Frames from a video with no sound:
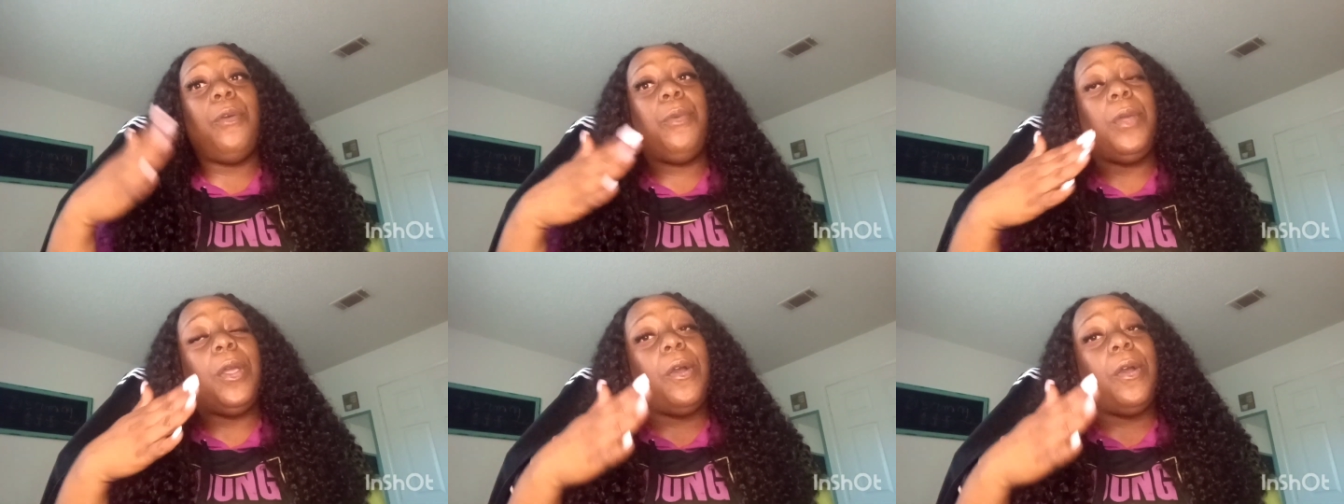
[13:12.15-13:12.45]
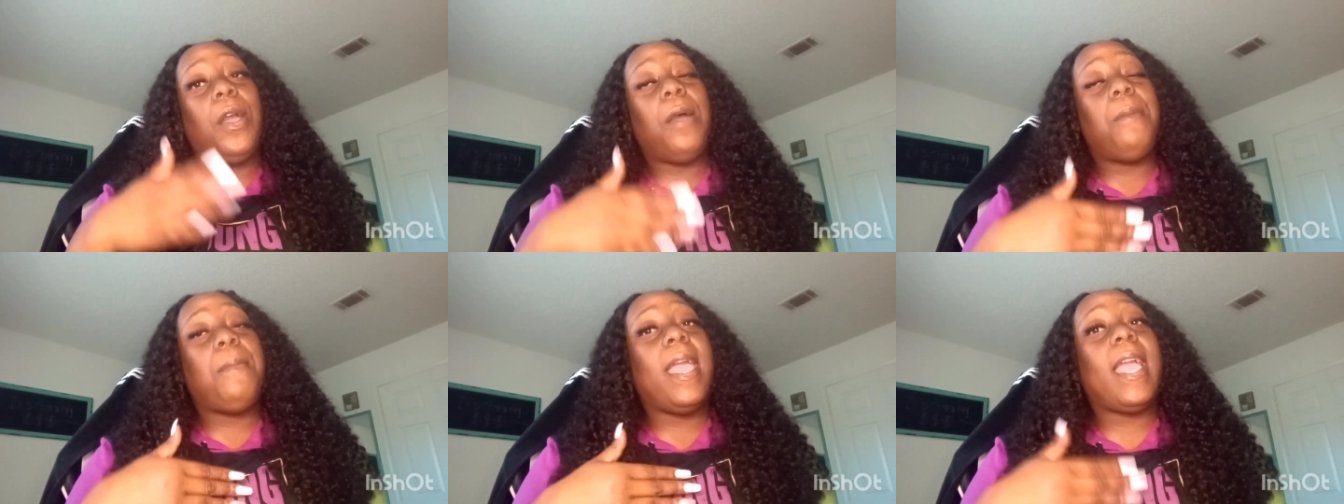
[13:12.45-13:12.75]
we're gonna
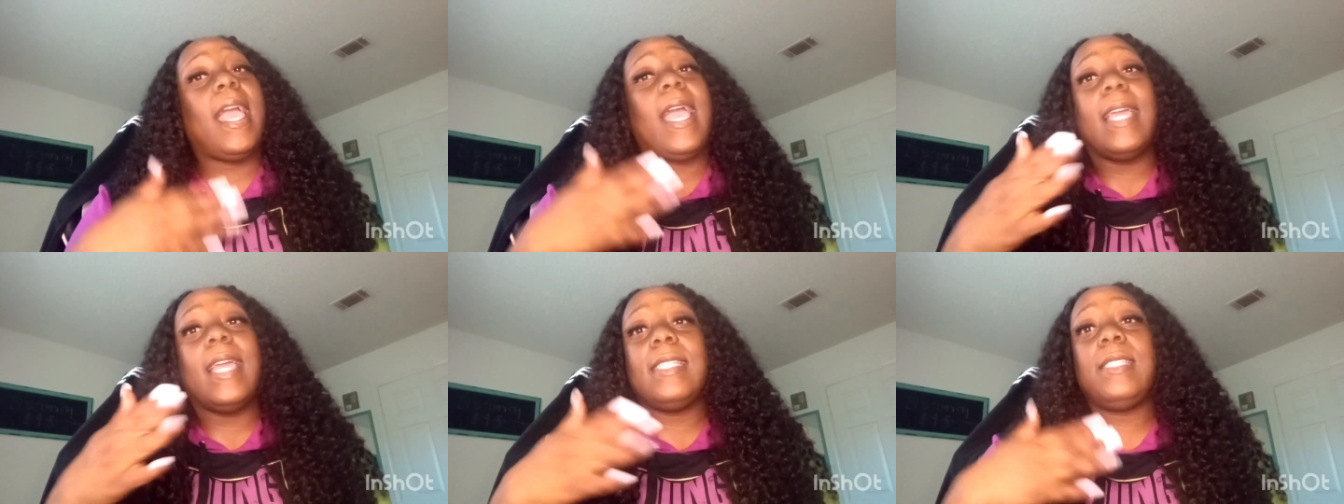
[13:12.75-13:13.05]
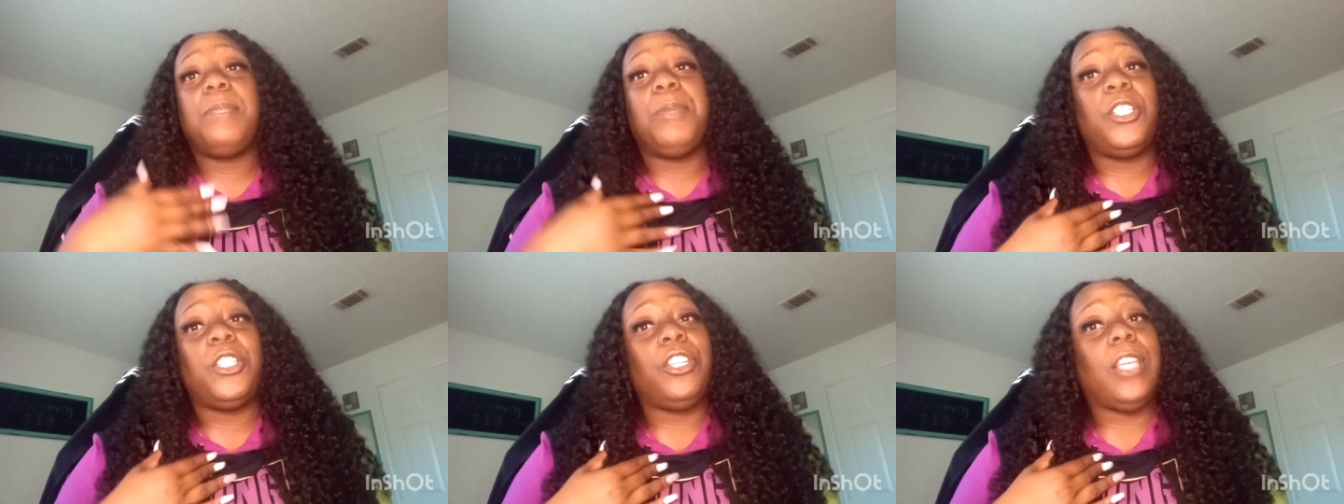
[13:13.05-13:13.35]
come back. I got a
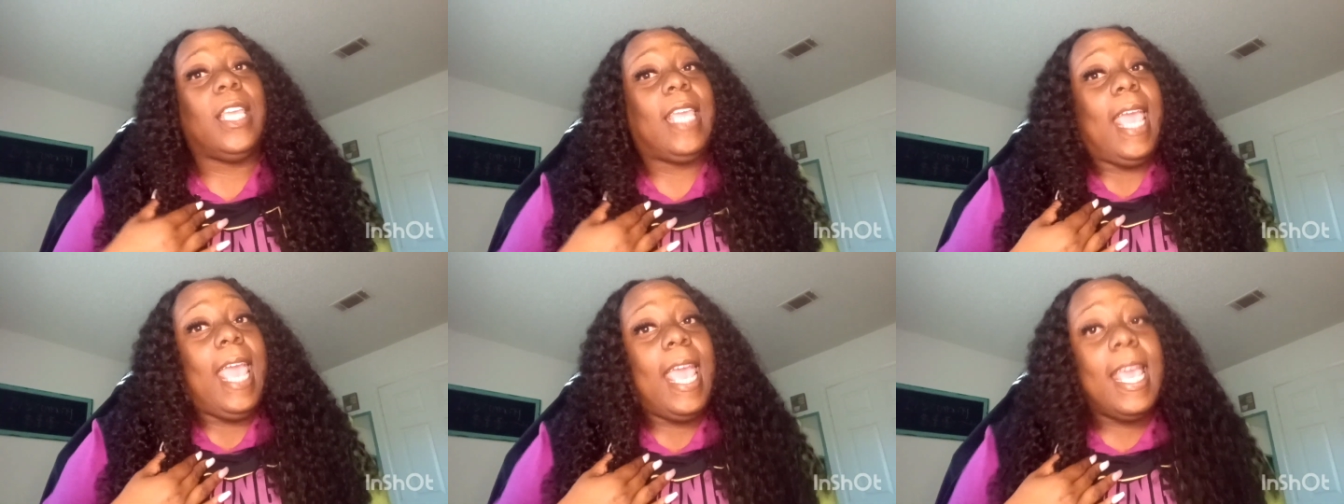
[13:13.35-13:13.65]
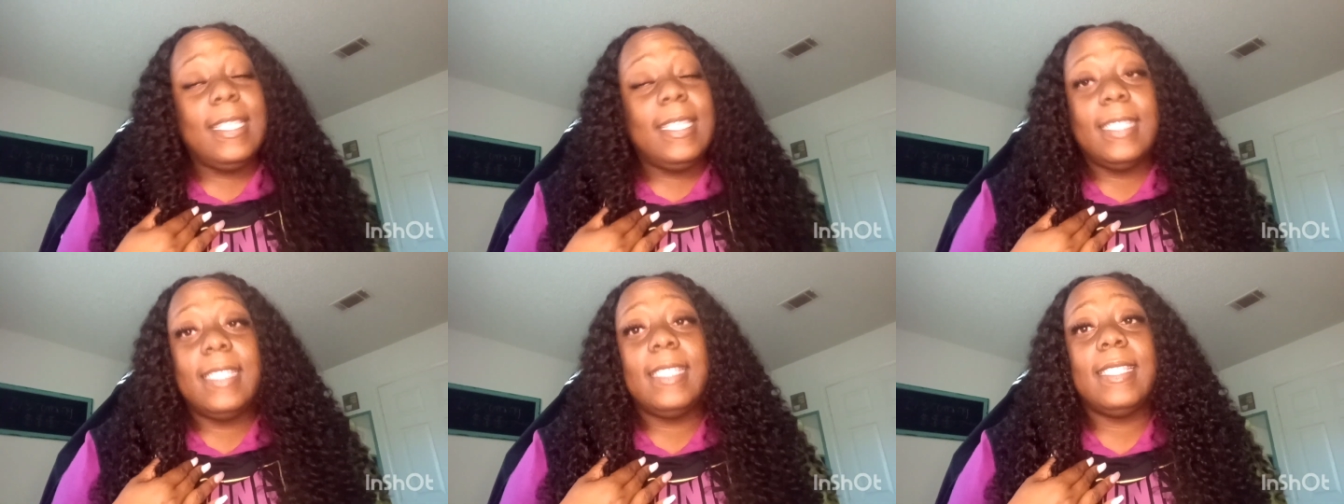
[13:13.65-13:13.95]
special
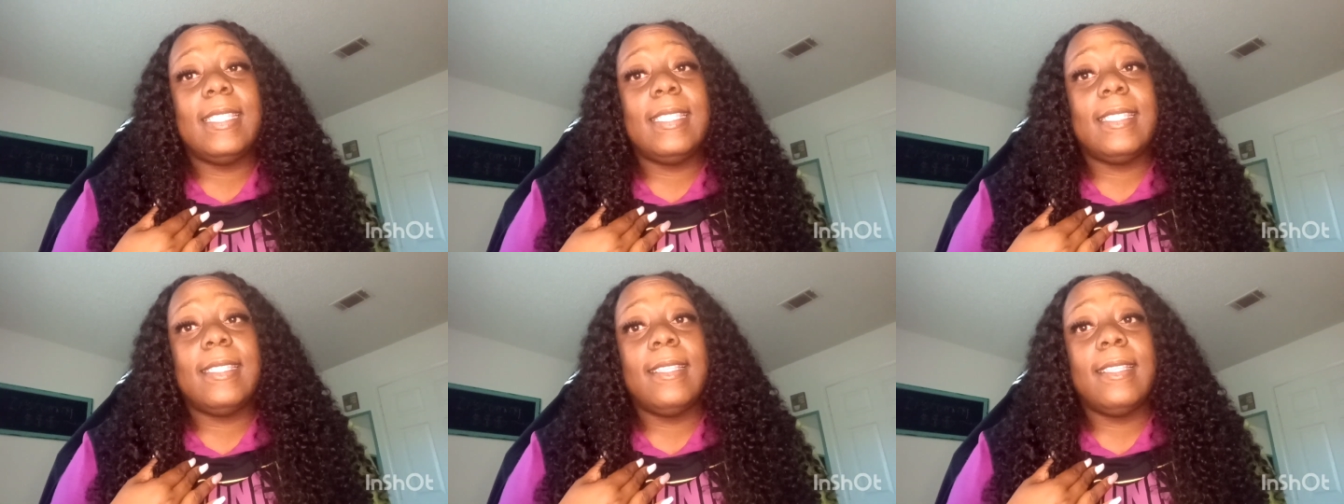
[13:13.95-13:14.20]
guest.